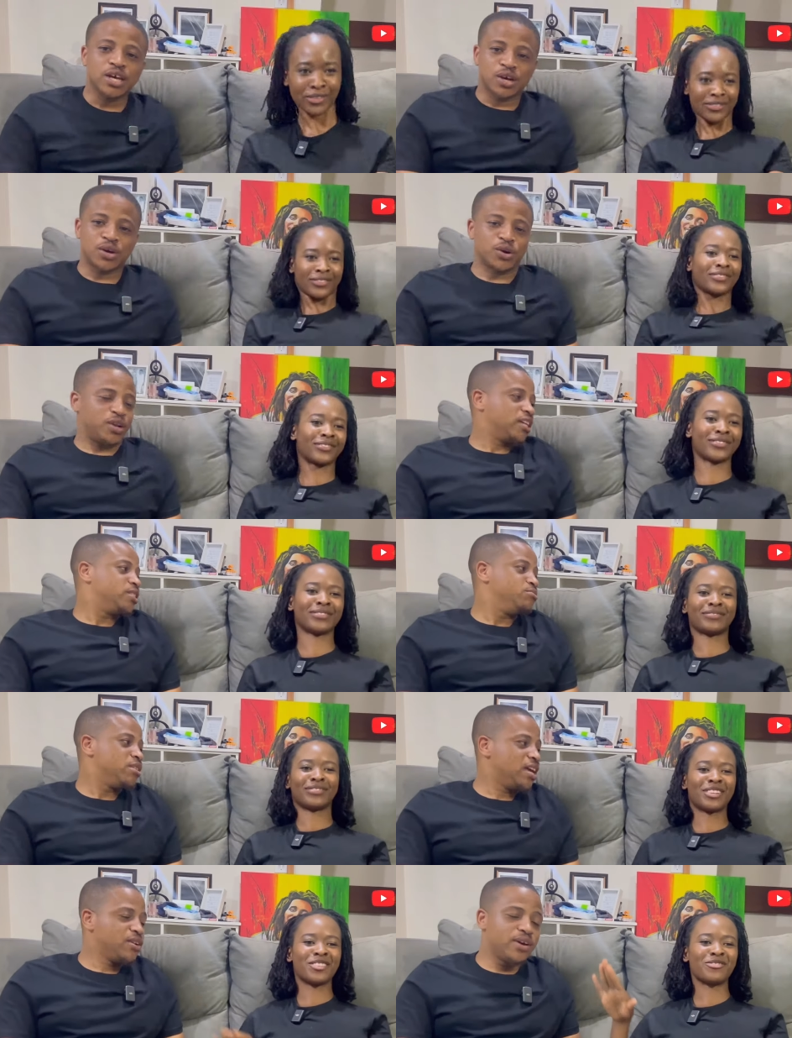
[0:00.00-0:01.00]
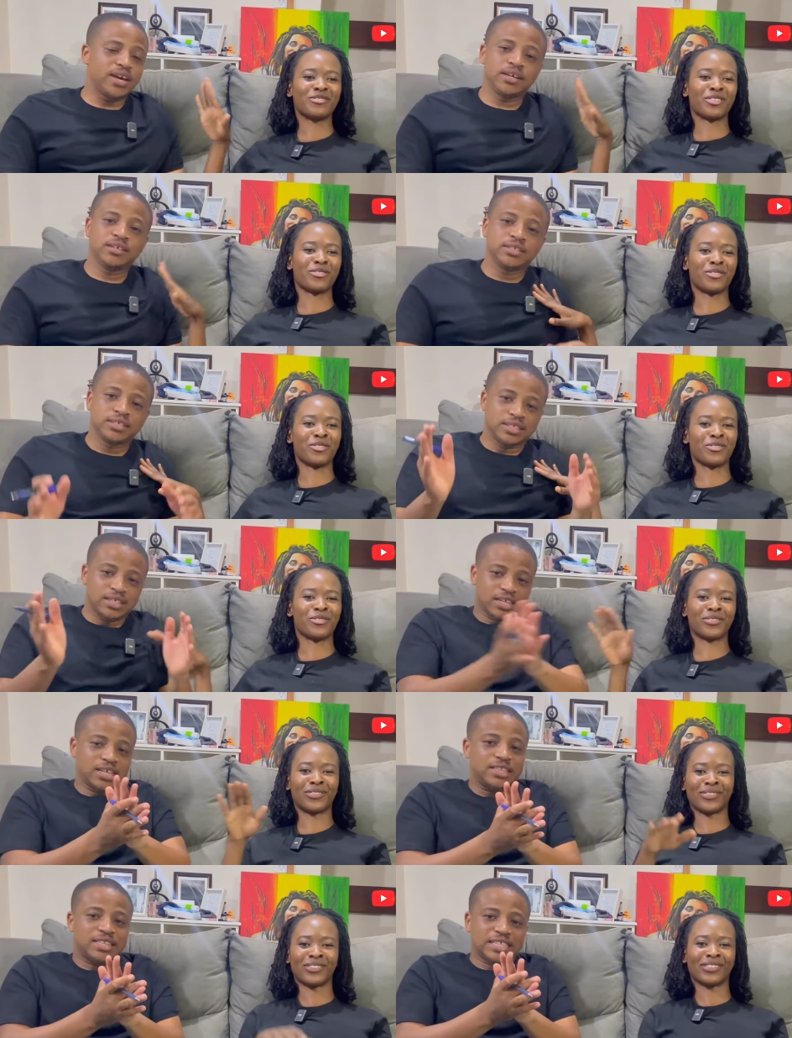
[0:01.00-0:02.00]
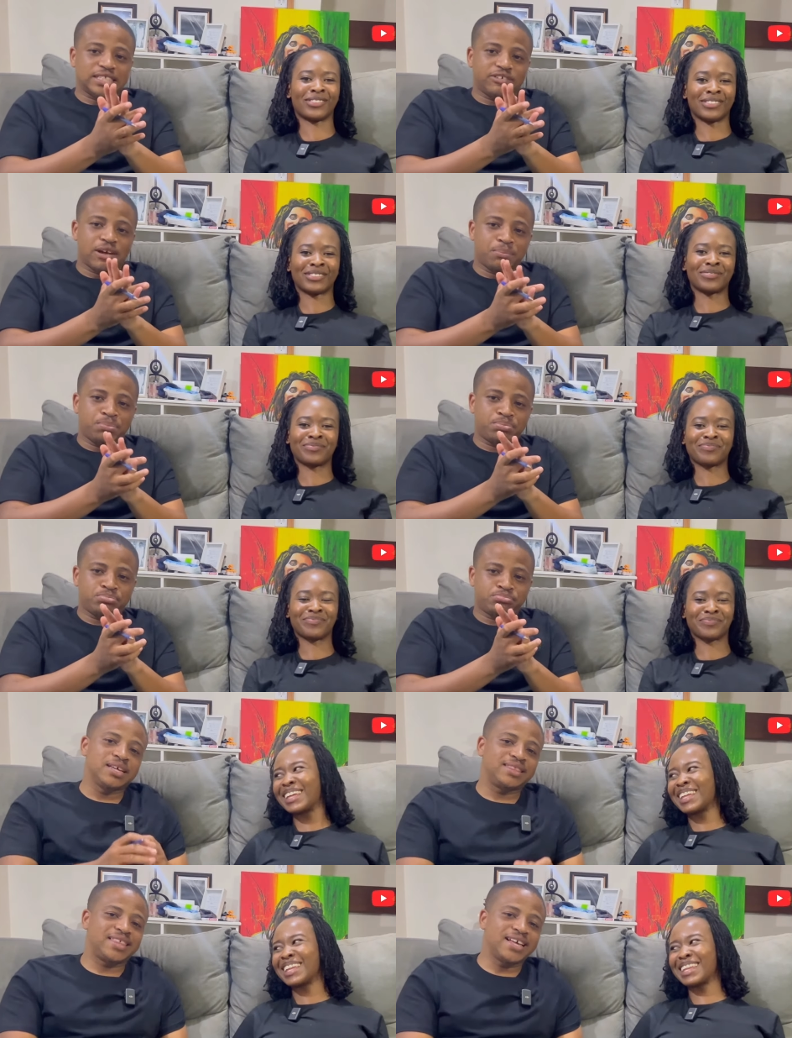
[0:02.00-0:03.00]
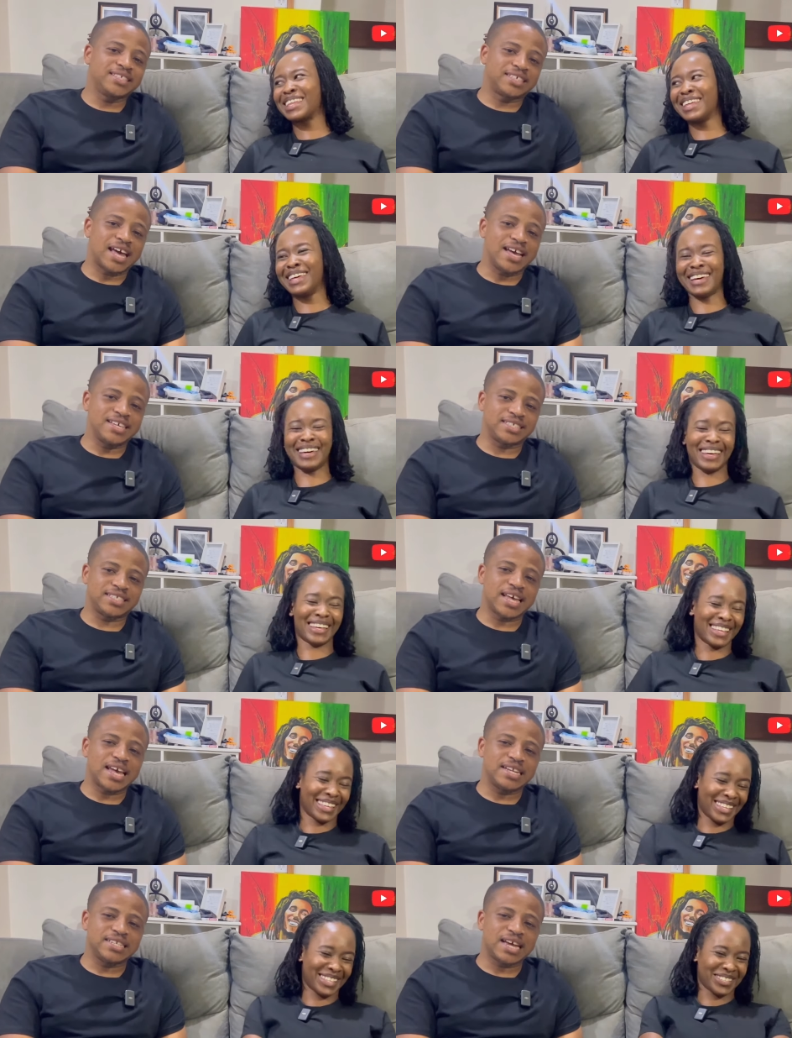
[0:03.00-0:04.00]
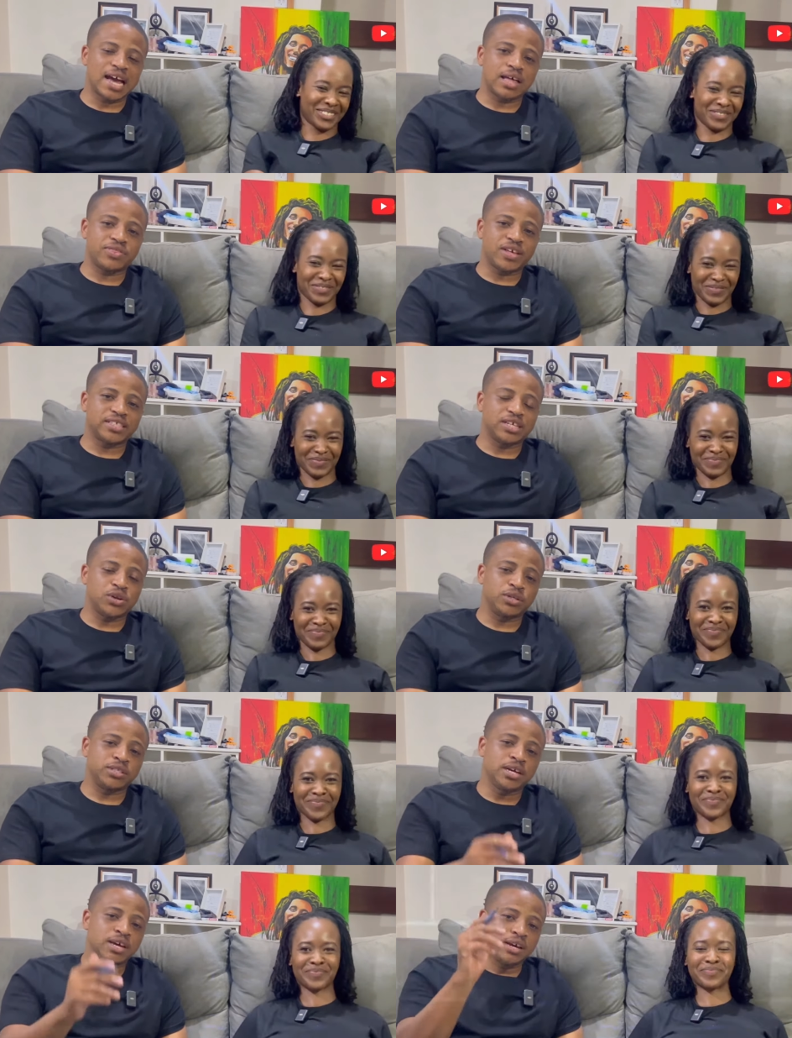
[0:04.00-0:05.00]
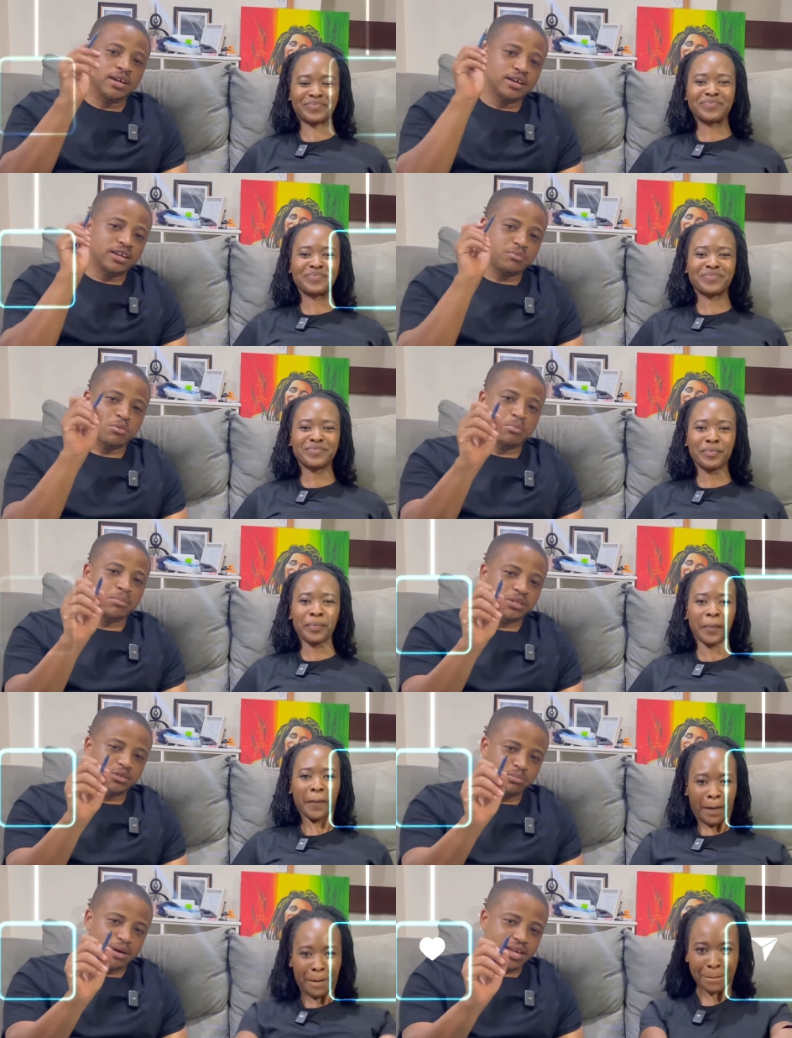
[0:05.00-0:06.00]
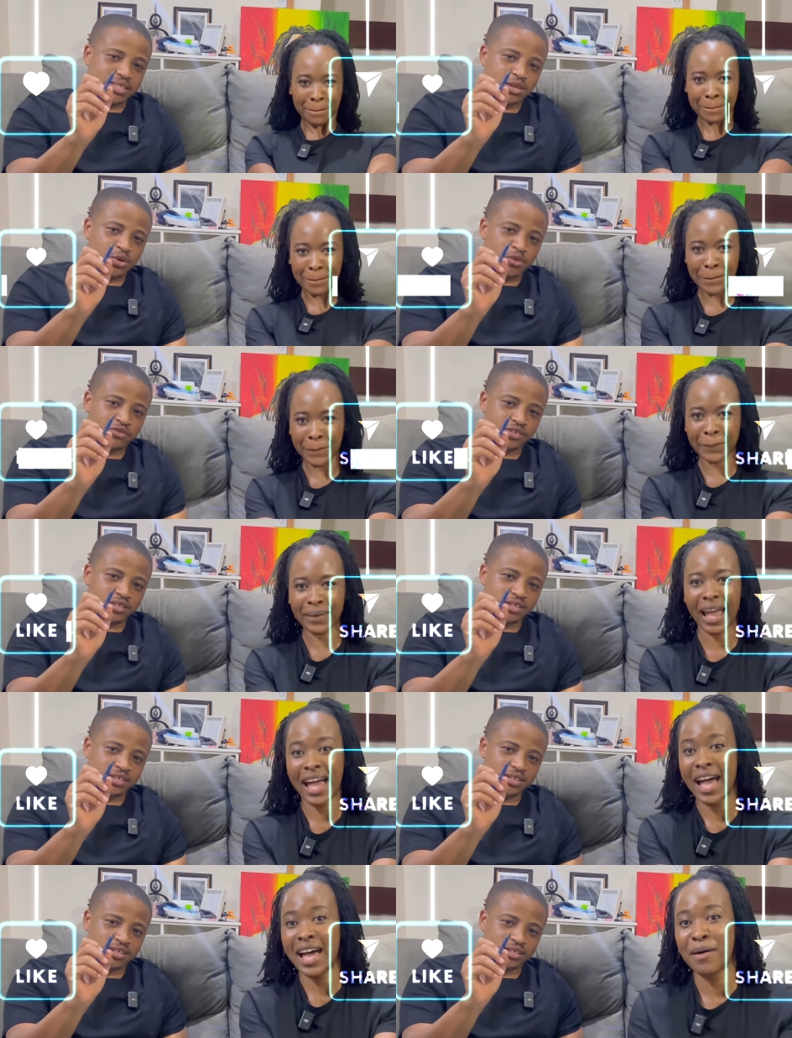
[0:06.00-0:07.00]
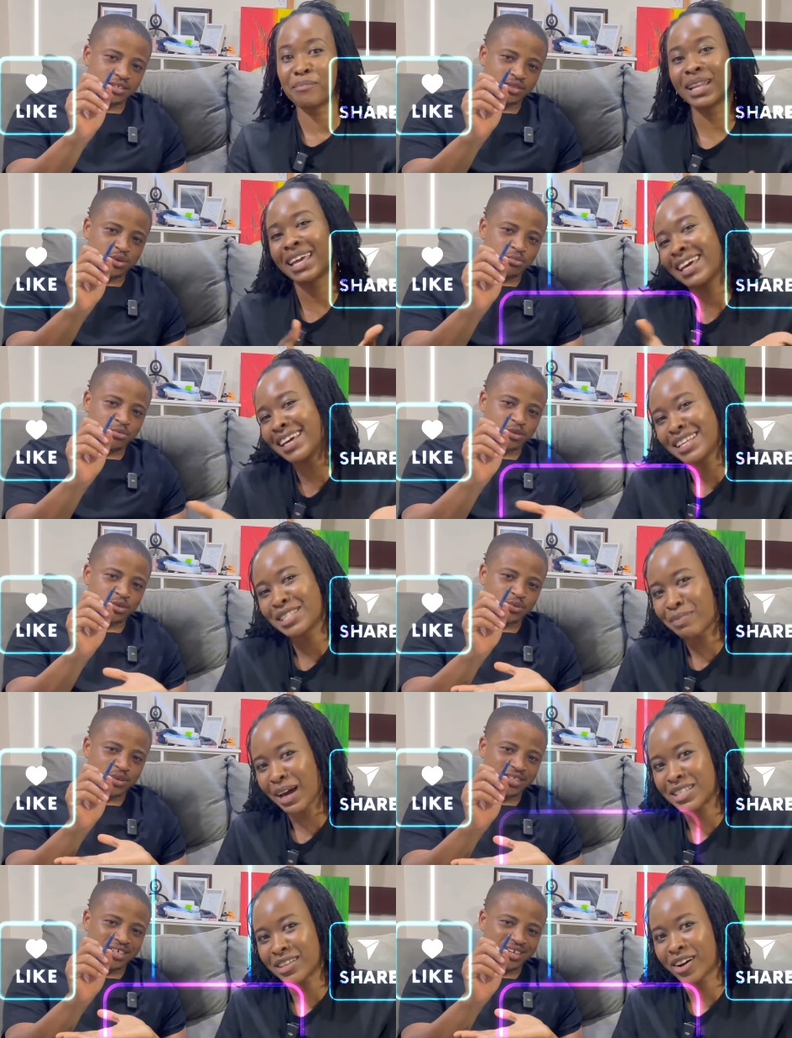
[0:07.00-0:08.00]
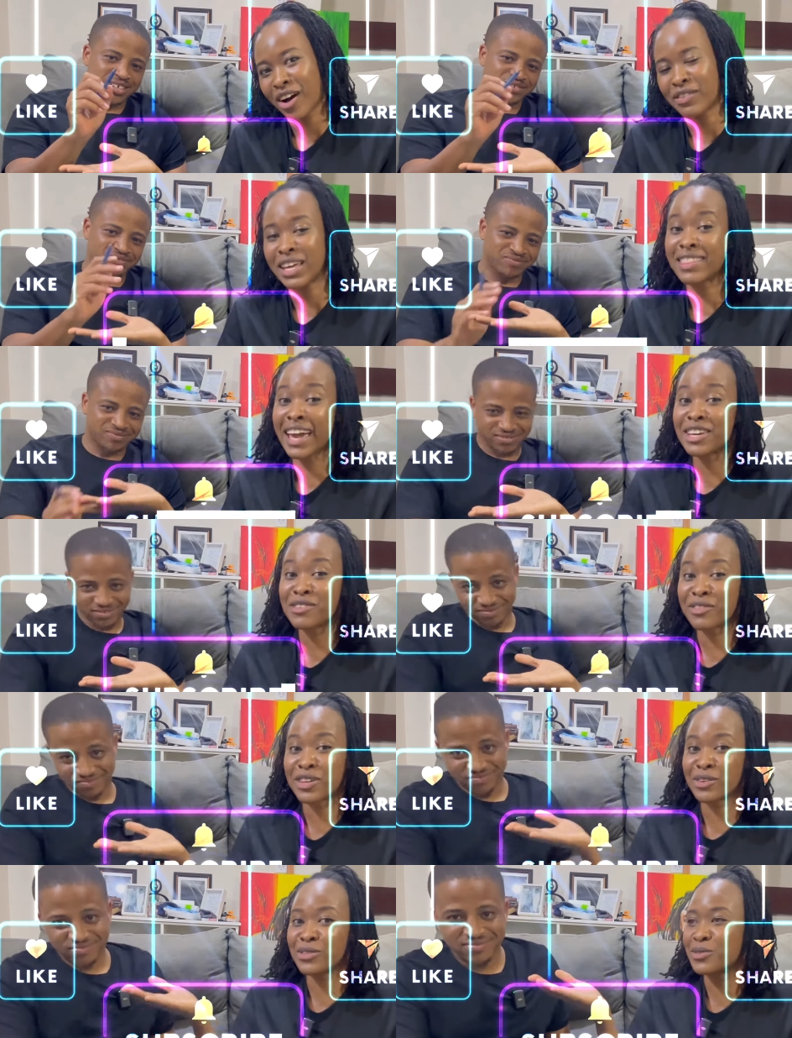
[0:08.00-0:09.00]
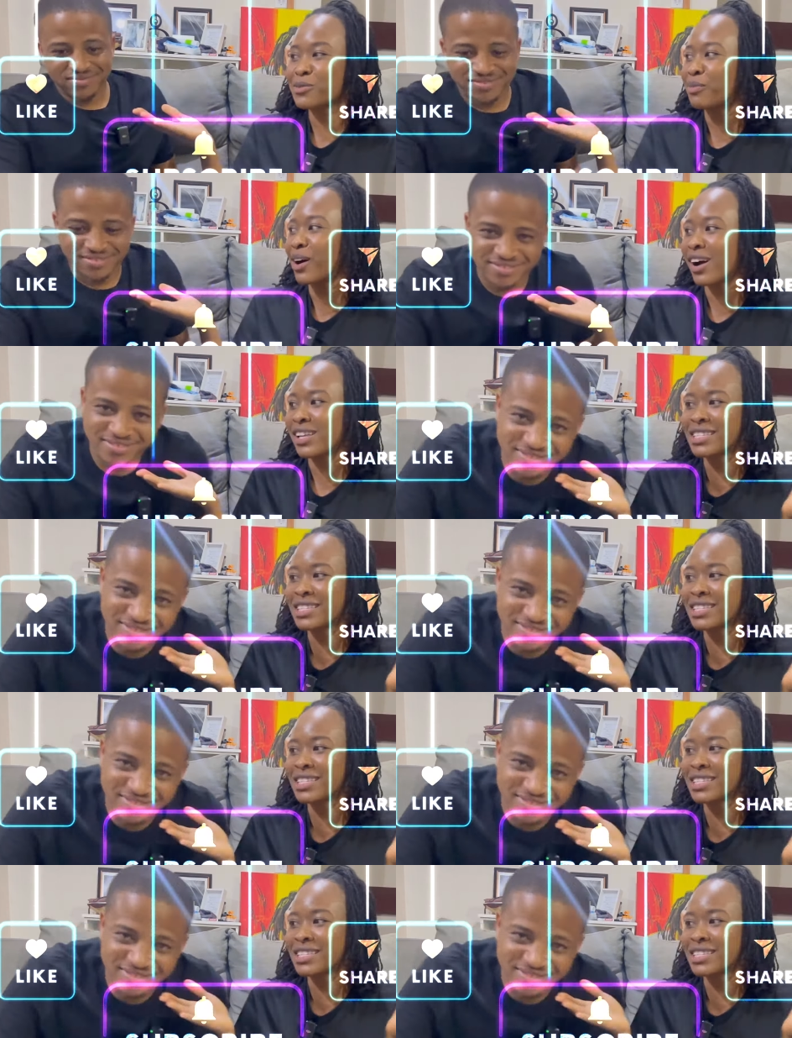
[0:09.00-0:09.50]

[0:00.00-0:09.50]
Speaker 1: correct me. Anyway, that's a wrap. Thanks, guys, and uh, thanks a lot. Remember to buy us a coffee. Please buy us a coffee,
Speaker 2: and thank you for those who bought